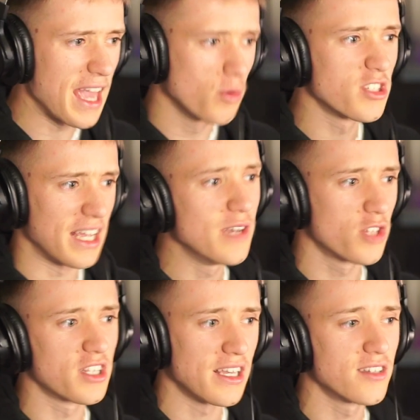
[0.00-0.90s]
he was a, he
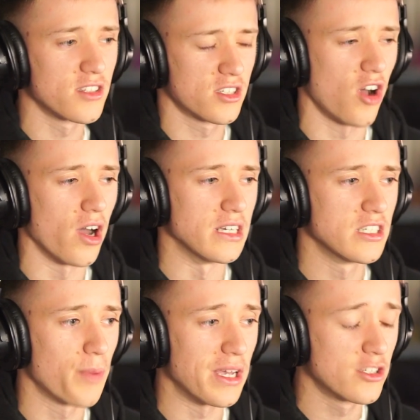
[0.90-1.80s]
was a decent
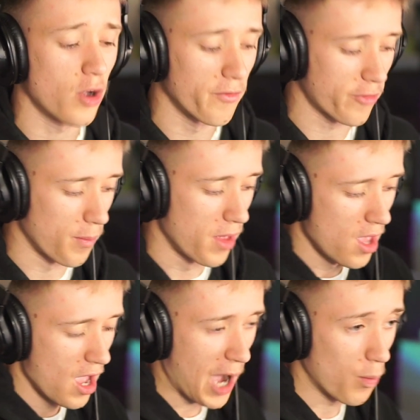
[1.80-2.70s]
size, but he's gone from
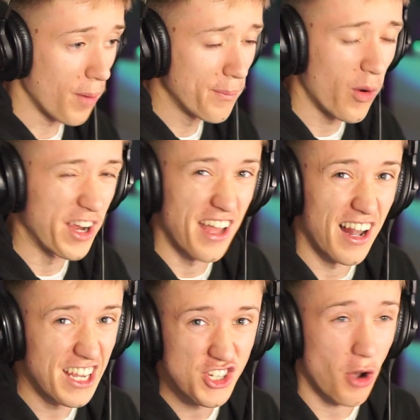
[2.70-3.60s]
yeah. at one point,
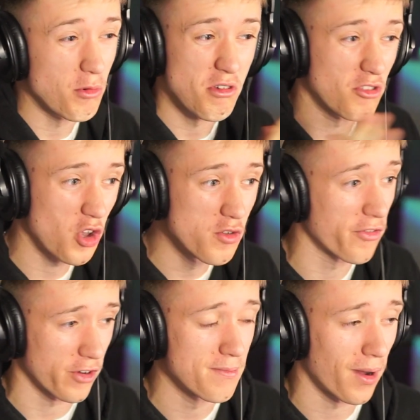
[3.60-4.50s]
literally only two
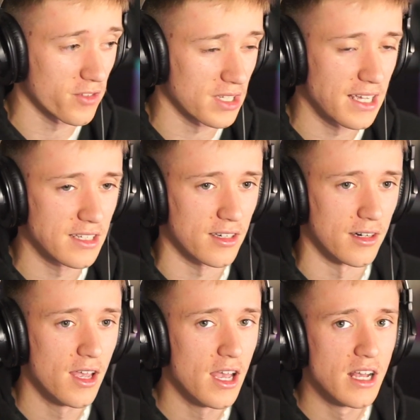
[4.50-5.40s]
three months
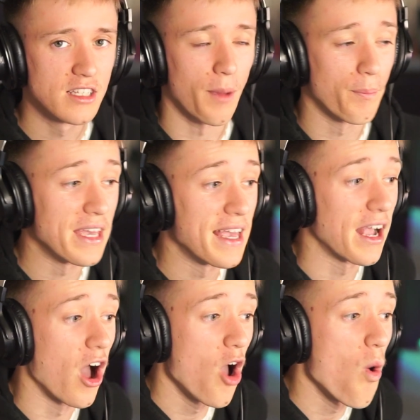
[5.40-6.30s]
later, to
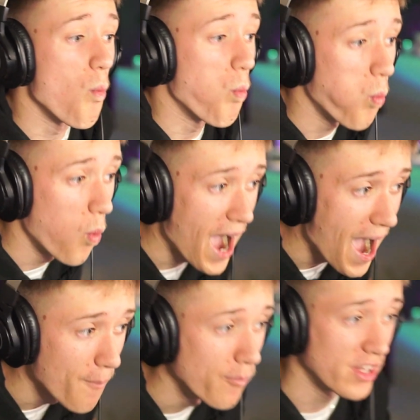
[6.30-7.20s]
being
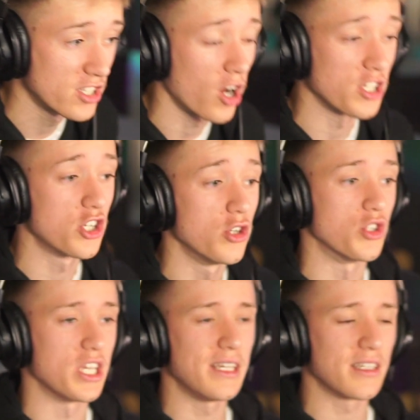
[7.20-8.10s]
wham. This guy's
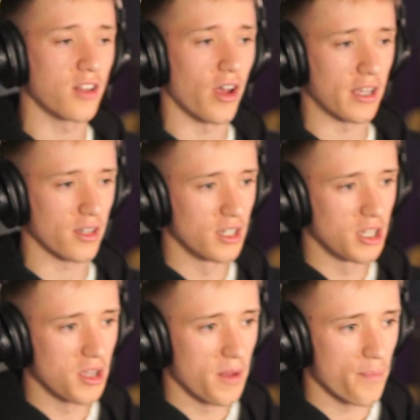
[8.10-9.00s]
huge. He yeah. eats like
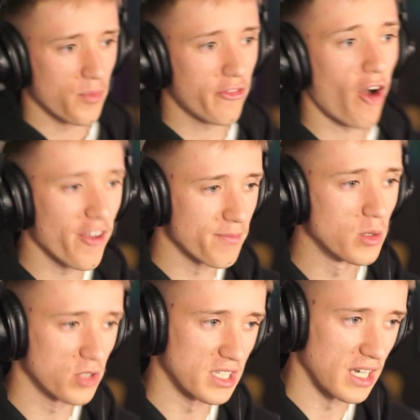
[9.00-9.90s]
five
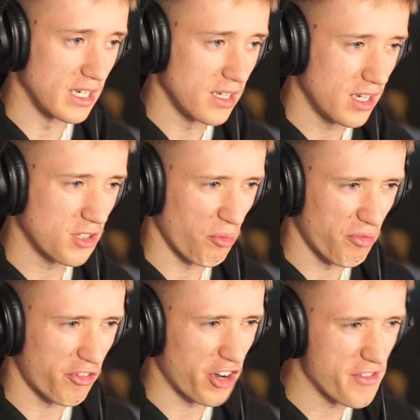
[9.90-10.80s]
meals a day. He's on
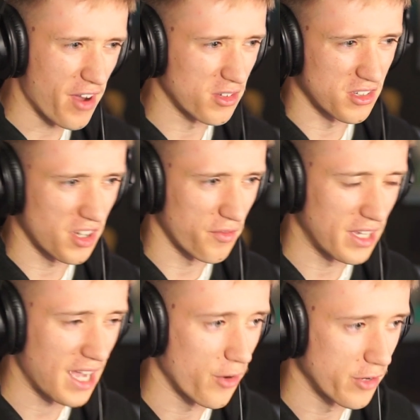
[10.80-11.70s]
three thousand
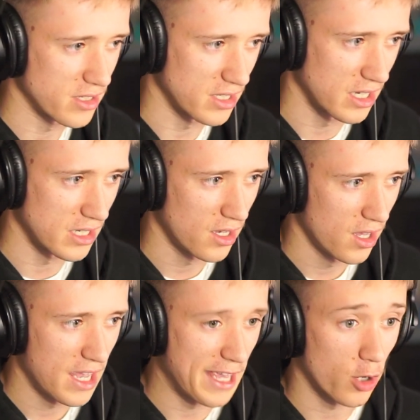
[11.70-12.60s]
something calories a day.
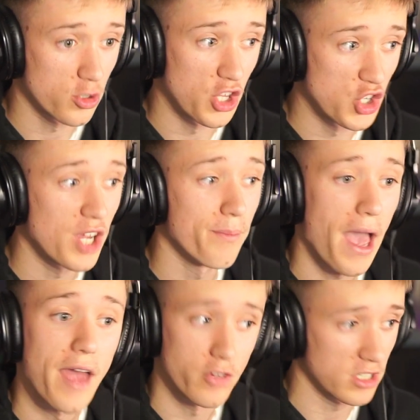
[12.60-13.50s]
He goes to the gym
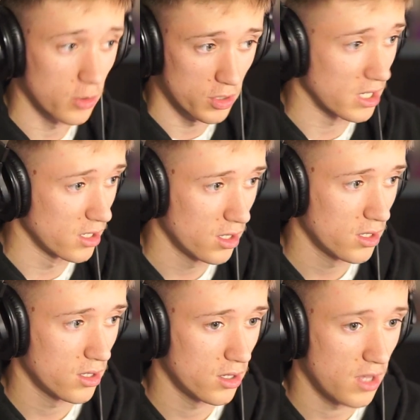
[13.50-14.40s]
every single day,
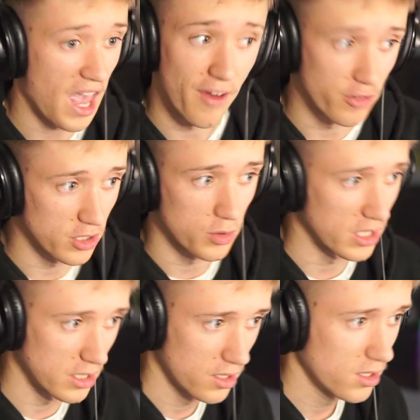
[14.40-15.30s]
every mm. single
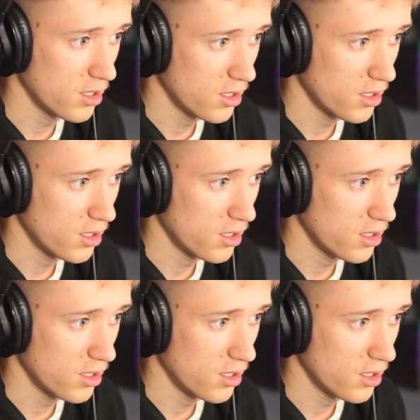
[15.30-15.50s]
day